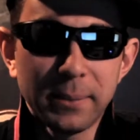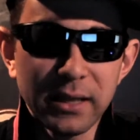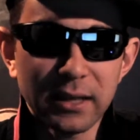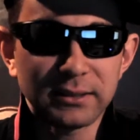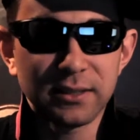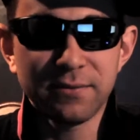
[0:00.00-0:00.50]

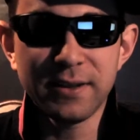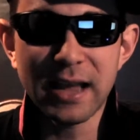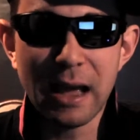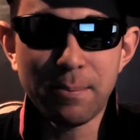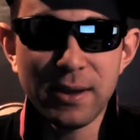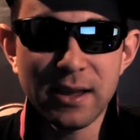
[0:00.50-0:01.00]
plus a
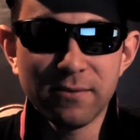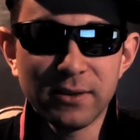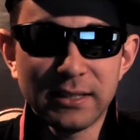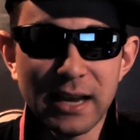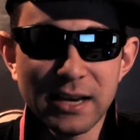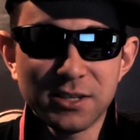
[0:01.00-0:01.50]
VIP
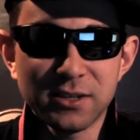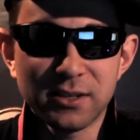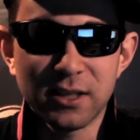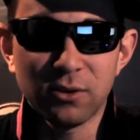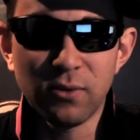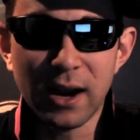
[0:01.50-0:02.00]
invitation
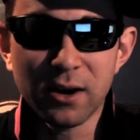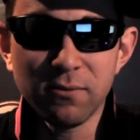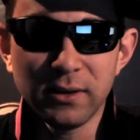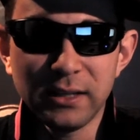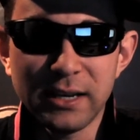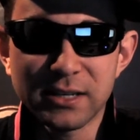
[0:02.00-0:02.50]
to the record
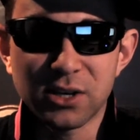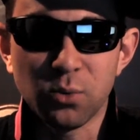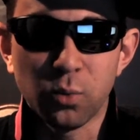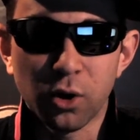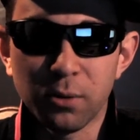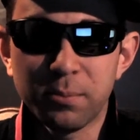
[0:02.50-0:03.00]
release and
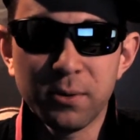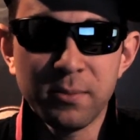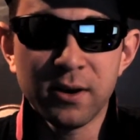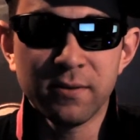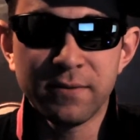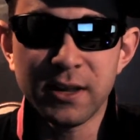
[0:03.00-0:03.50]
world
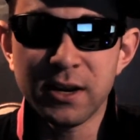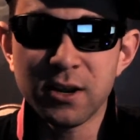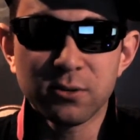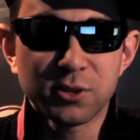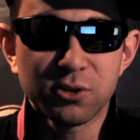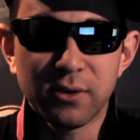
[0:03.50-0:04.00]
premiere
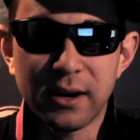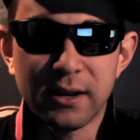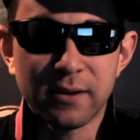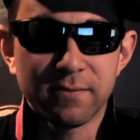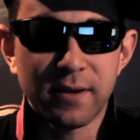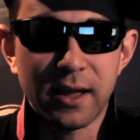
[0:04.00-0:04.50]
video
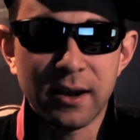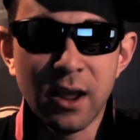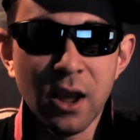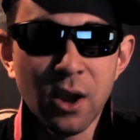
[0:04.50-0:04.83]
screening event,